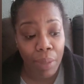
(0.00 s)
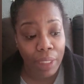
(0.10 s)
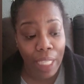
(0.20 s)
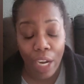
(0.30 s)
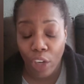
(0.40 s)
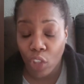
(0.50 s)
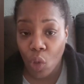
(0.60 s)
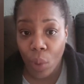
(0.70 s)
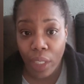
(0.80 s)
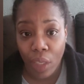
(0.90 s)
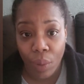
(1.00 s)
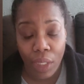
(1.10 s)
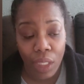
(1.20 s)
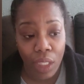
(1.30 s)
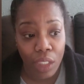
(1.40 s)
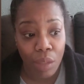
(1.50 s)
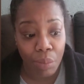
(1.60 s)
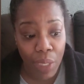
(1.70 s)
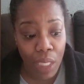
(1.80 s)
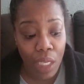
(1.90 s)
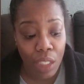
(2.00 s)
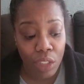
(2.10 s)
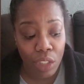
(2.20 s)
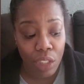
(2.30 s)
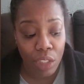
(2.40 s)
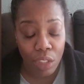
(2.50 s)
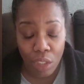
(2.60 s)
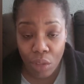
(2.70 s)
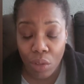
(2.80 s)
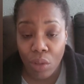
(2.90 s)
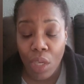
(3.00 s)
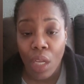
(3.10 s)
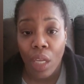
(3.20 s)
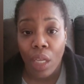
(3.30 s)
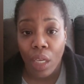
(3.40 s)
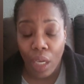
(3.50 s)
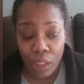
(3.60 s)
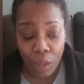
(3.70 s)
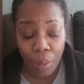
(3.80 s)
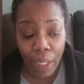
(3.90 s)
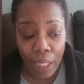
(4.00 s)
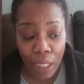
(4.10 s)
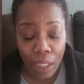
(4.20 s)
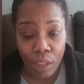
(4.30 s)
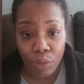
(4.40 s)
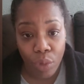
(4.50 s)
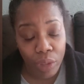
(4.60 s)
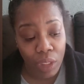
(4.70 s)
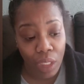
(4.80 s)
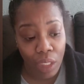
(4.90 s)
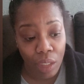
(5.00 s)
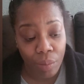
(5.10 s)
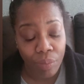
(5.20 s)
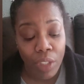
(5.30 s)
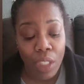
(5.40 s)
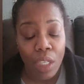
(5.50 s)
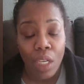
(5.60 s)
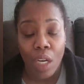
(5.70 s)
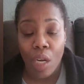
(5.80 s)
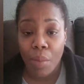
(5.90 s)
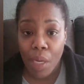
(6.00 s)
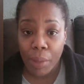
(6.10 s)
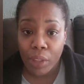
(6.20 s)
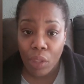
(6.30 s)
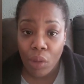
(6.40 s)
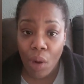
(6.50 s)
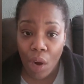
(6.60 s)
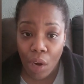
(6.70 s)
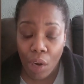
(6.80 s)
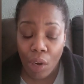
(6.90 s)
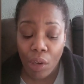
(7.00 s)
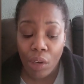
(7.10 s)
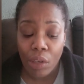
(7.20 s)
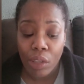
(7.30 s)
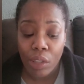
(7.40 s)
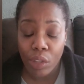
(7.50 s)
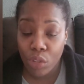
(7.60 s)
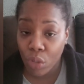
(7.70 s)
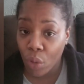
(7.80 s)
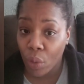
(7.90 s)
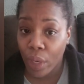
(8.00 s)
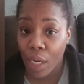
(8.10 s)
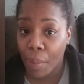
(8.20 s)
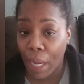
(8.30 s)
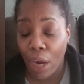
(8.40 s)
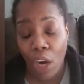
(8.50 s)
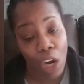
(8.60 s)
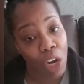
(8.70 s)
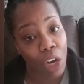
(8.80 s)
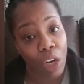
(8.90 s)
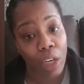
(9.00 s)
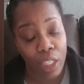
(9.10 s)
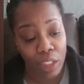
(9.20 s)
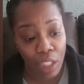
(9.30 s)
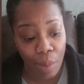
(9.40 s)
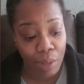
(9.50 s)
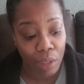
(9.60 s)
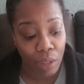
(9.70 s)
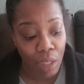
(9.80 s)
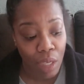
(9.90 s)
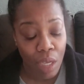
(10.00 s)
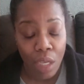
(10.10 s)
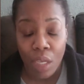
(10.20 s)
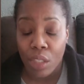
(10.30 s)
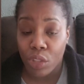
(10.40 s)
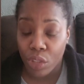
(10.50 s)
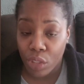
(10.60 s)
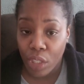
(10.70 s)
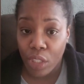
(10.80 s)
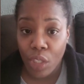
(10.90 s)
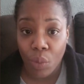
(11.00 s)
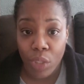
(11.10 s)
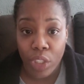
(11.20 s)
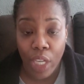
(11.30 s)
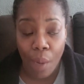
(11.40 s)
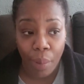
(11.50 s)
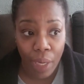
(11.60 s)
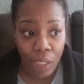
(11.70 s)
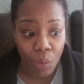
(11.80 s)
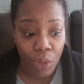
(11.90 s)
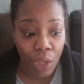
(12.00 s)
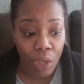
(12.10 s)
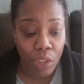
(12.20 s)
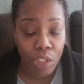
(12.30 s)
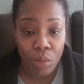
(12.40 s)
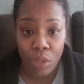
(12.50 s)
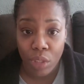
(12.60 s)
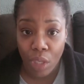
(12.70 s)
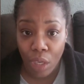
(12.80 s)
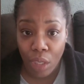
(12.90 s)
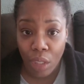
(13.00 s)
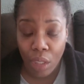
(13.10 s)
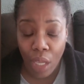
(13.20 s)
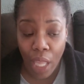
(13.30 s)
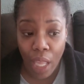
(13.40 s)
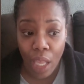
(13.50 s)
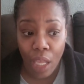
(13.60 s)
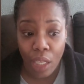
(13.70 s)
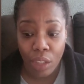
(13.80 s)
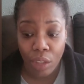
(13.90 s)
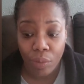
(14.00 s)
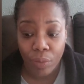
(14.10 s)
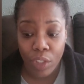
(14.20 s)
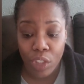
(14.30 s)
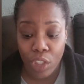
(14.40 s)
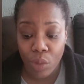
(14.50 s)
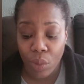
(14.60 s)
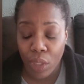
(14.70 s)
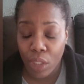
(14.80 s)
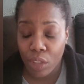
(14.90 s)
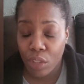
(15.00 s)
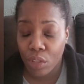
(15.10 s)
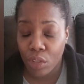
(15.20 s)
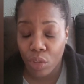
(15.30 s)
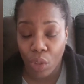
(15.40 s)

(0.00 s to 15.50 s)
but they are nowhere near where they need to be. And she is still contemplating divorcing him. Her mama told her the story about her conception. She said that when she got pregnant with her, she was young and she was,